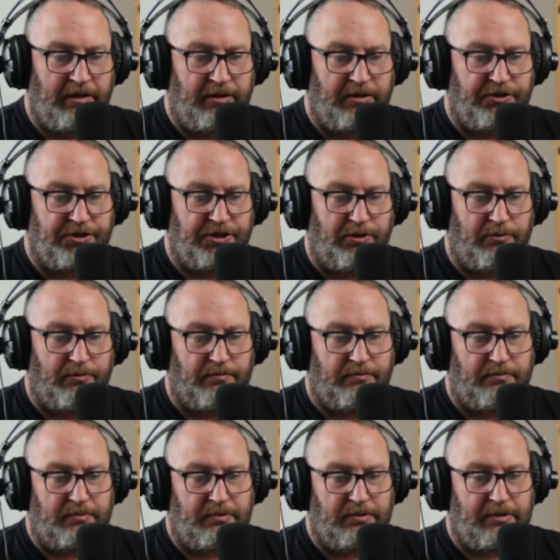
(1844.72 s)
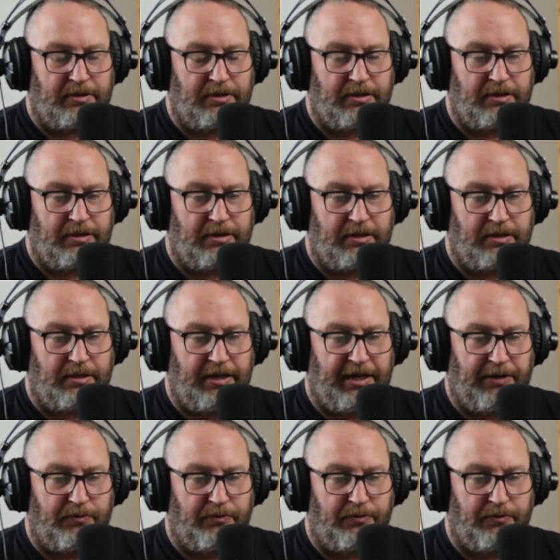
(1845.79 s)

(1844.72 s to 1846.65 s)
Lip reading: So it